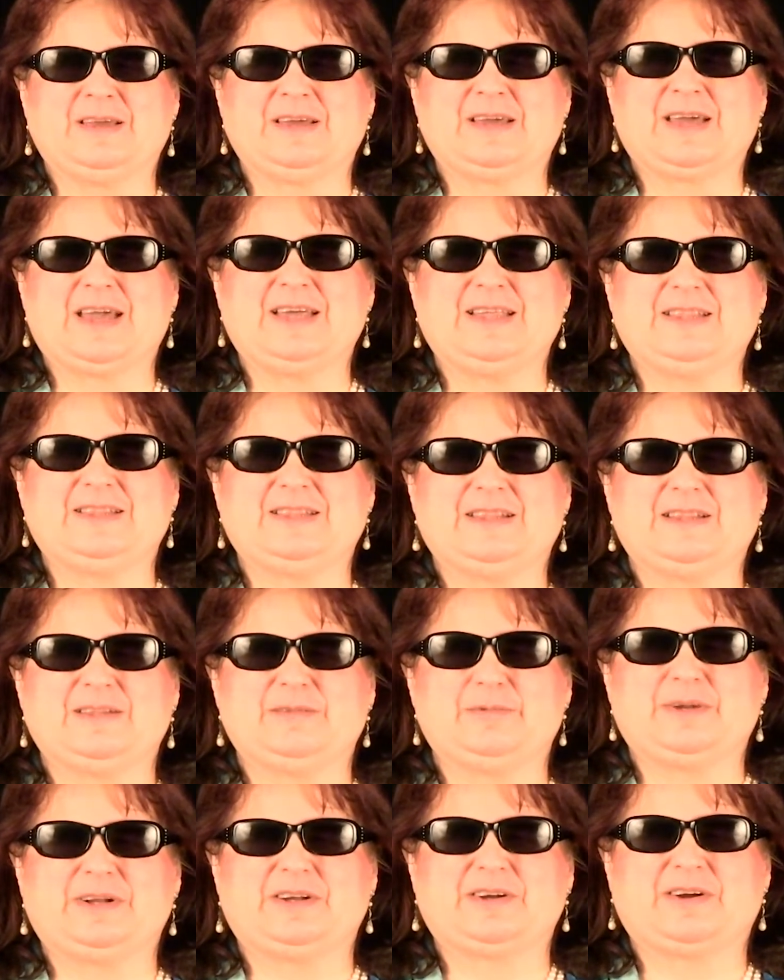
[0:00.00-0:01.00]
cases
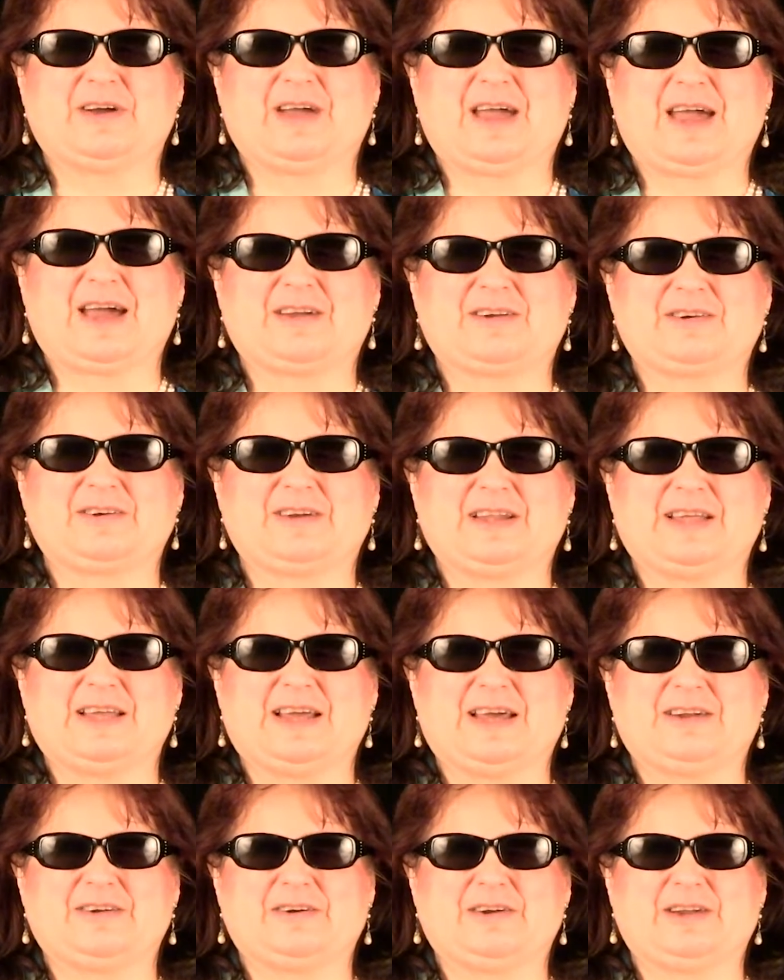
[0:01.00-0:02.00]
which are actually
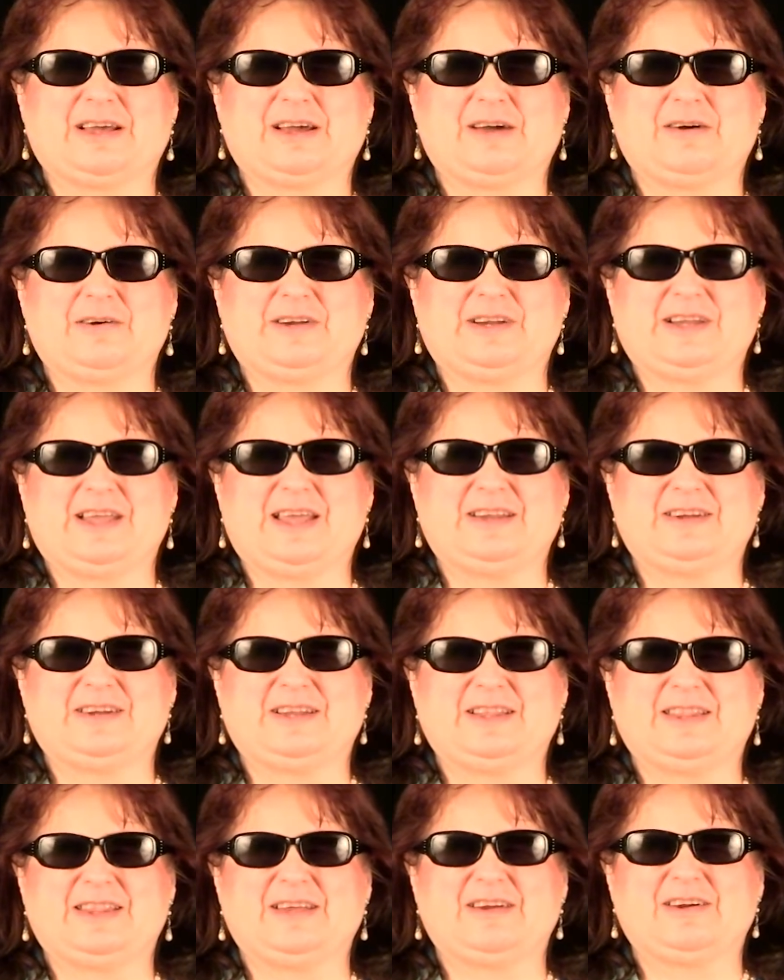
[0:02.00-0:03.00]
under
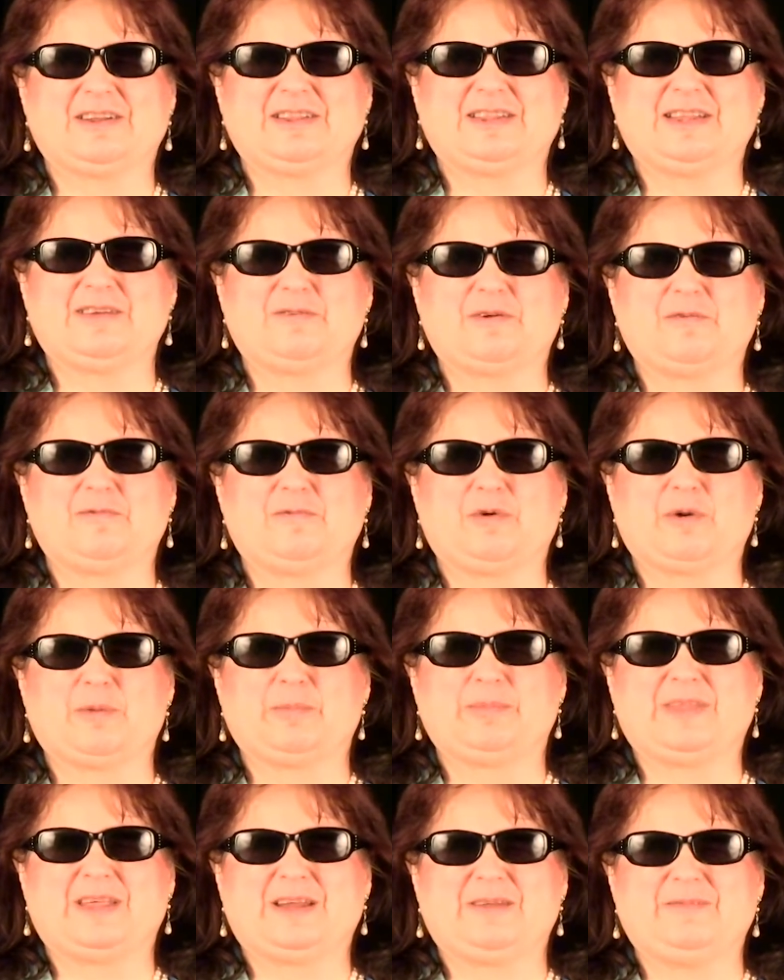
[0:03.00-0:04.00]
negotiation. There are several
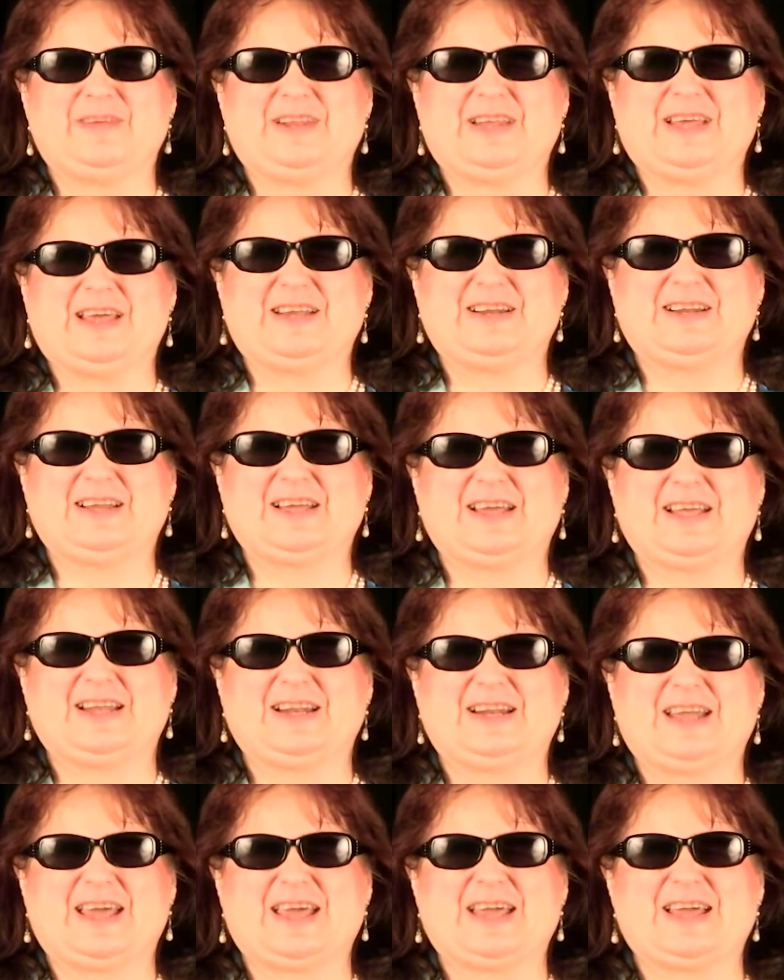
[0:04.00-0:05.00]
forms that a mediation can
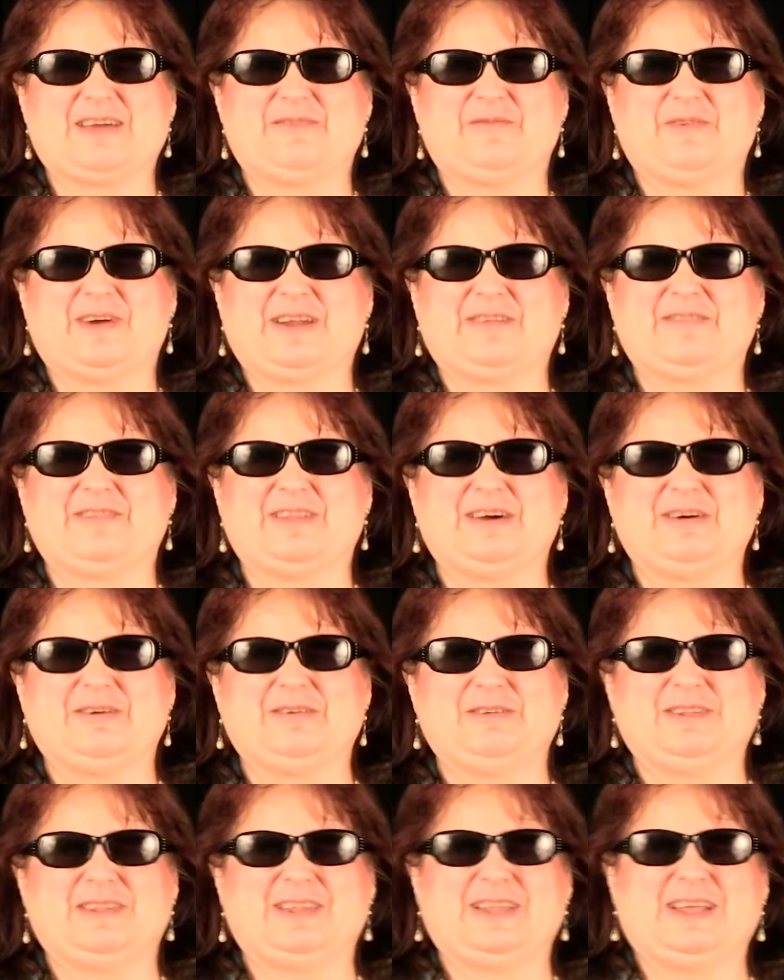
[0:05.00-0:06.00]
take, and one of
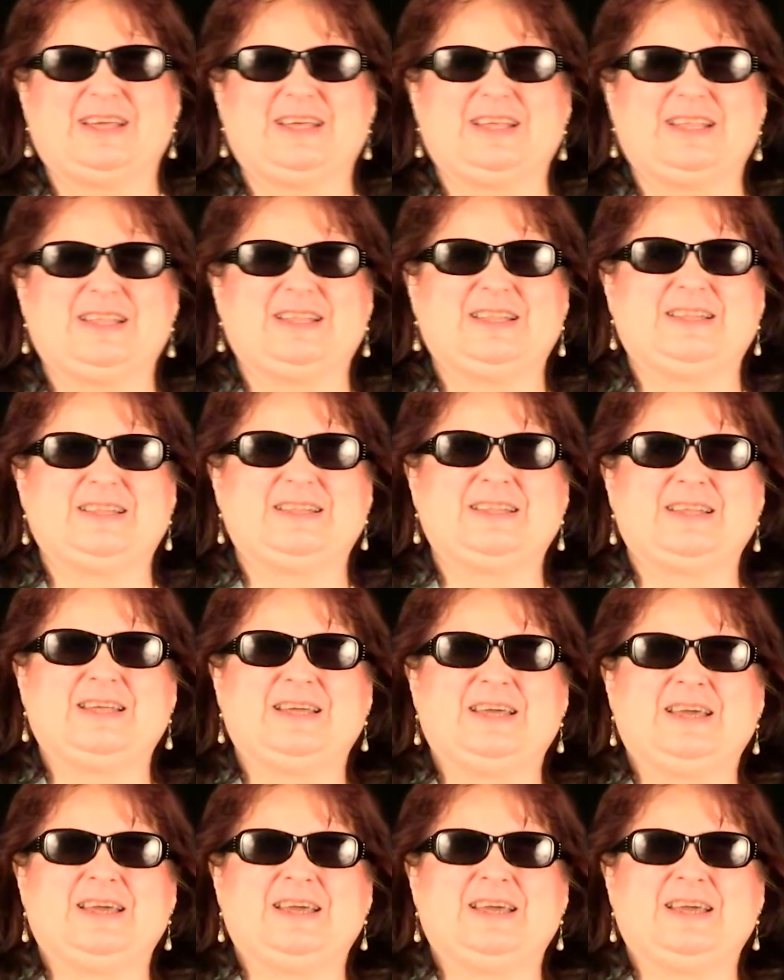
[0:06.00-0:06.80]
those is